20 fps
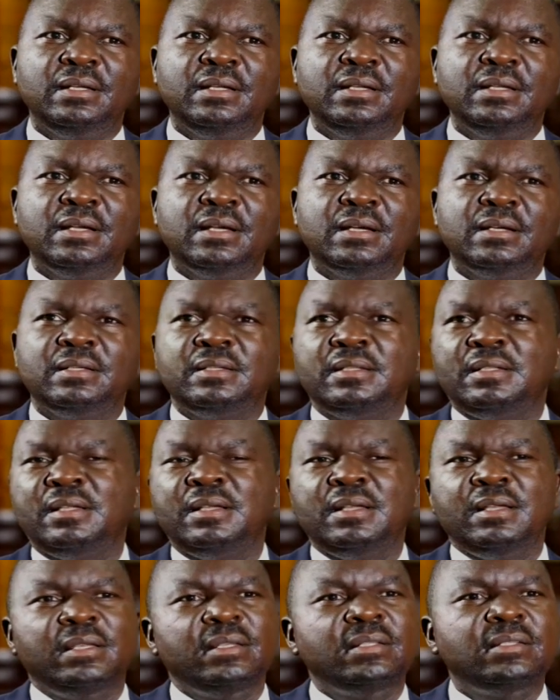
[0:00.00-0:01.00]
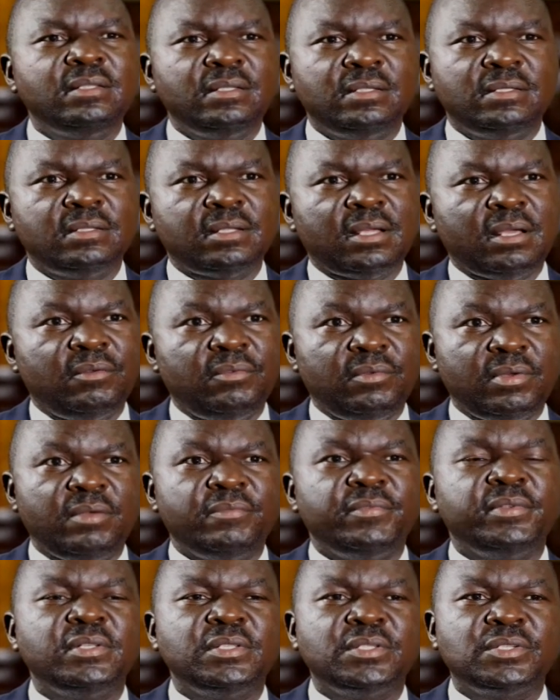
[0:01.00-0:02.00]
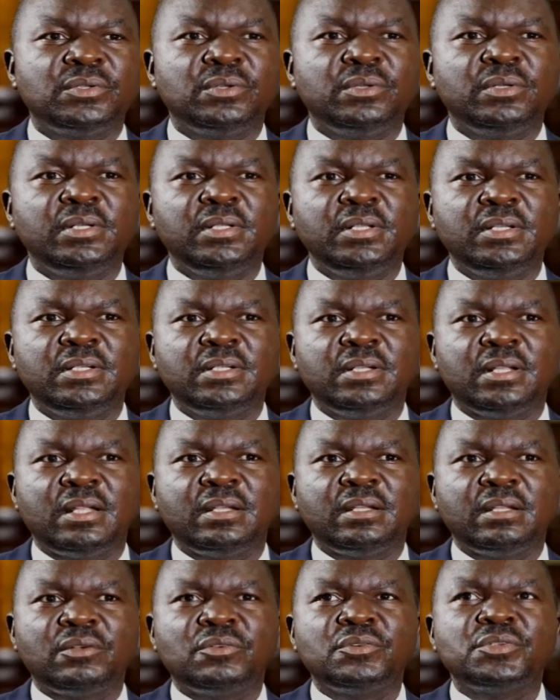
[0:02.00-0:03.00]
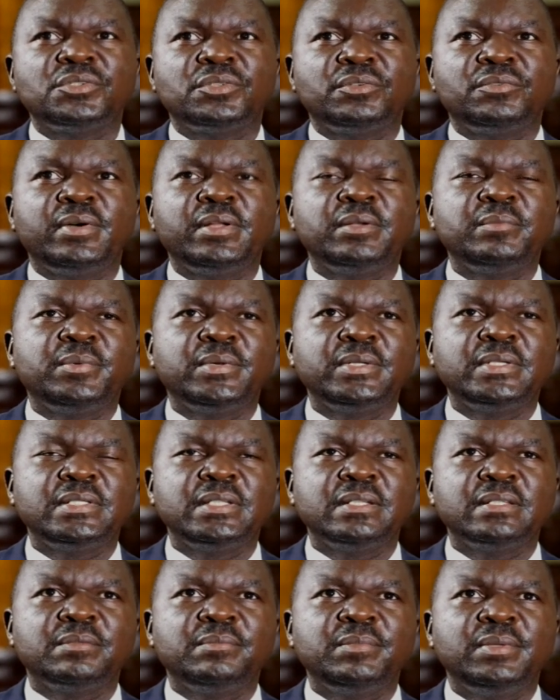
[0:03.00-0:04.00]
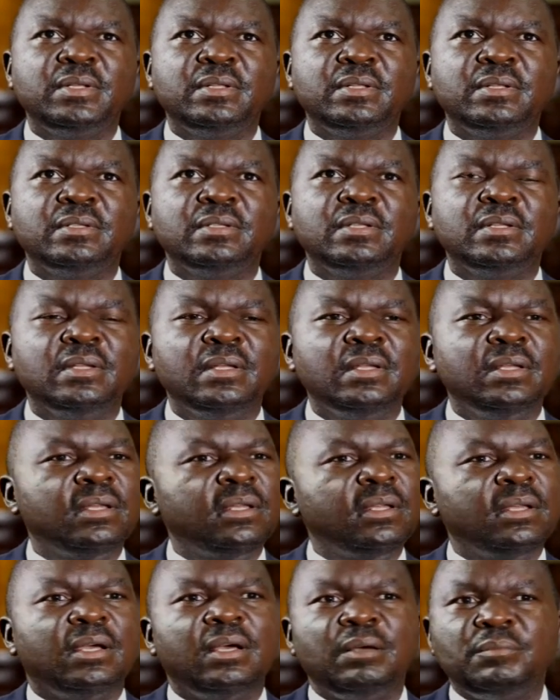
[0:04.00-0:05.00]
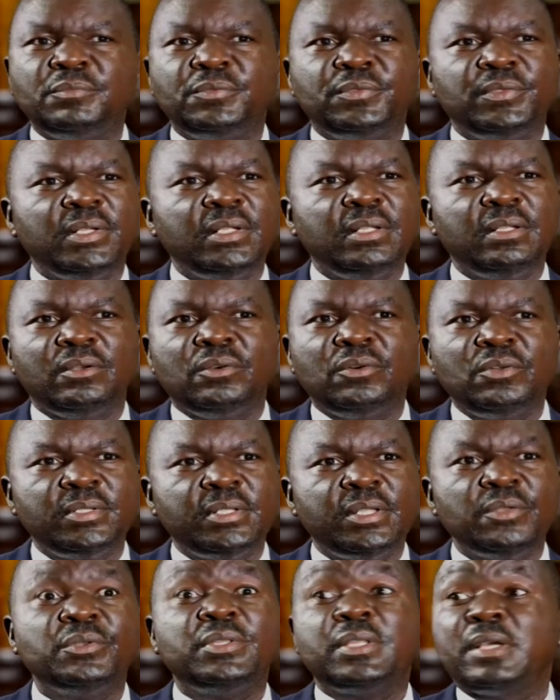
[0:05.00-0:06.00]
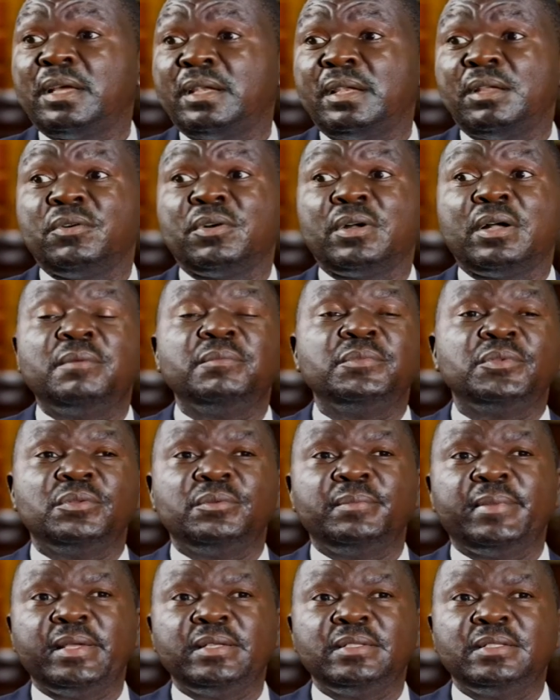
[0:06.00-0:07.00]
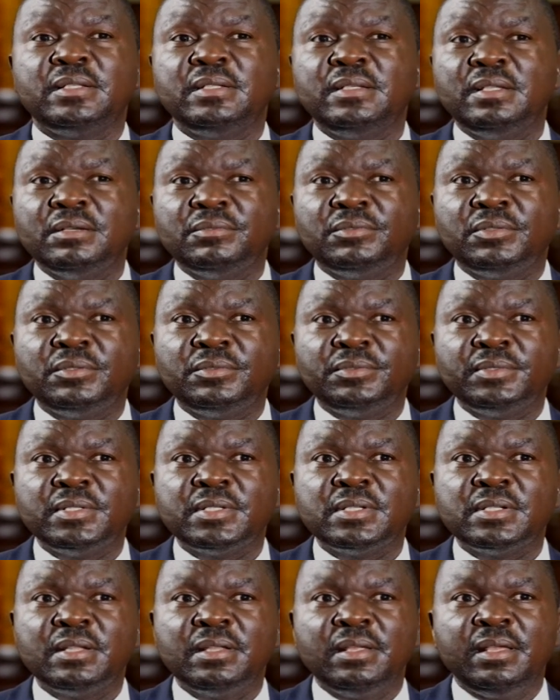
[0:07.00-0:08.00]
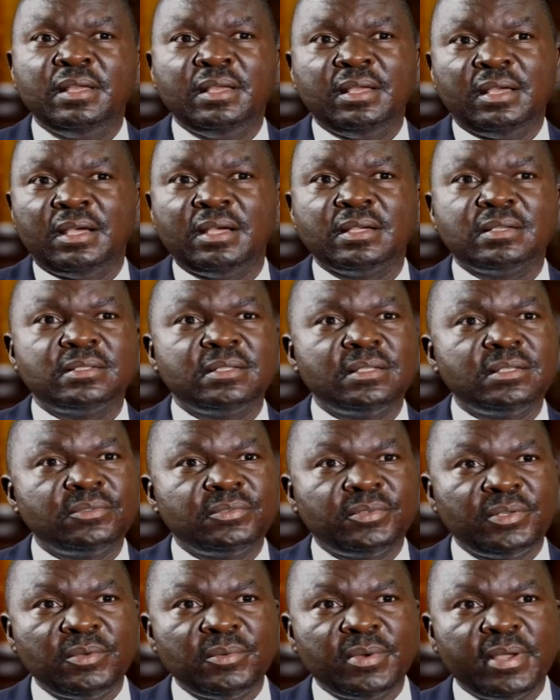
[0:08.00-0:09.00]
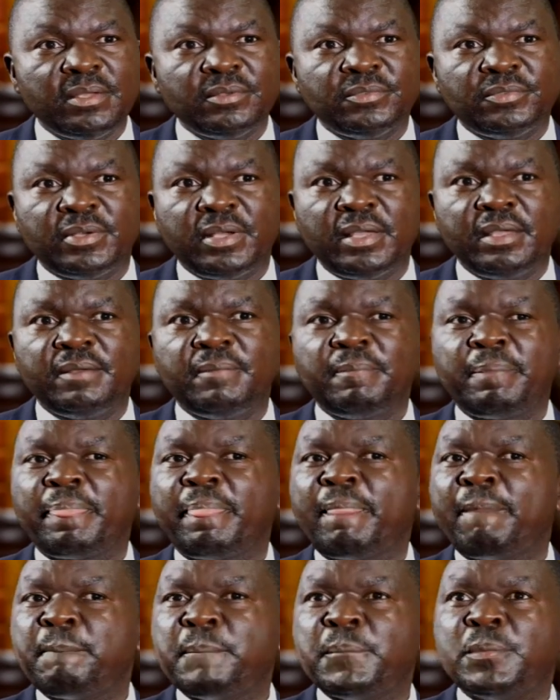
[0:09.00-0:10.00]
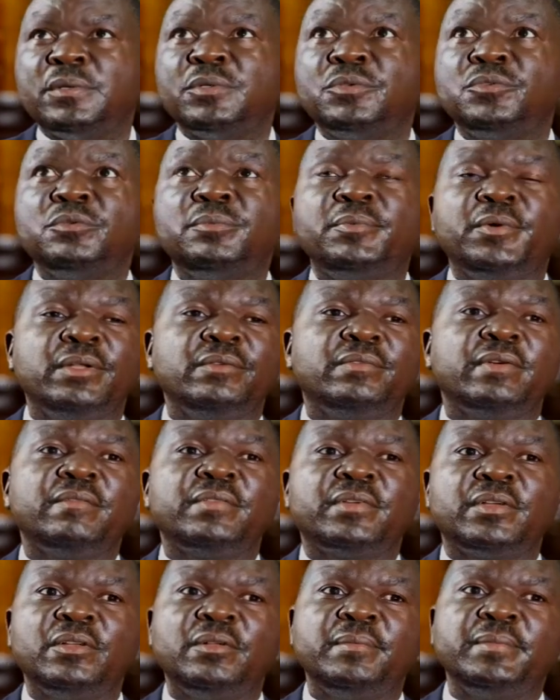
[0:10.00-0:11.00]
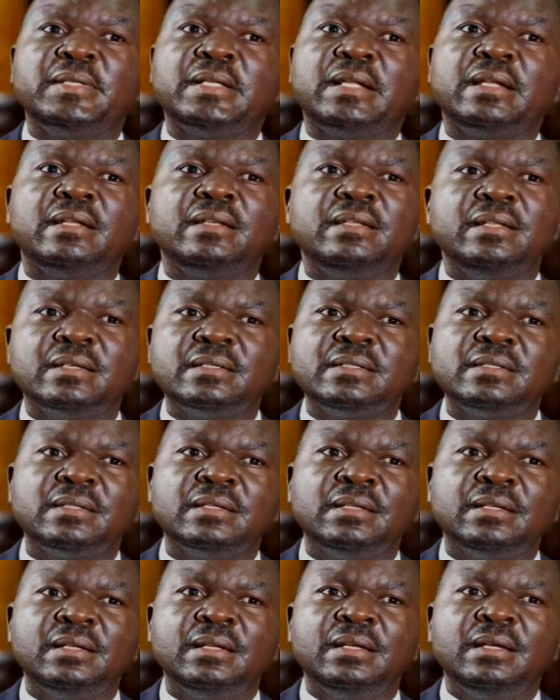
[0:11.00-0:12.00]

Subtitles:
Yeah, it is. I installed it at a cost of 1.6 million. I'm free. All the youth can now come to my CDF office, access free Wi-Fi, 2.5 kilometer radius.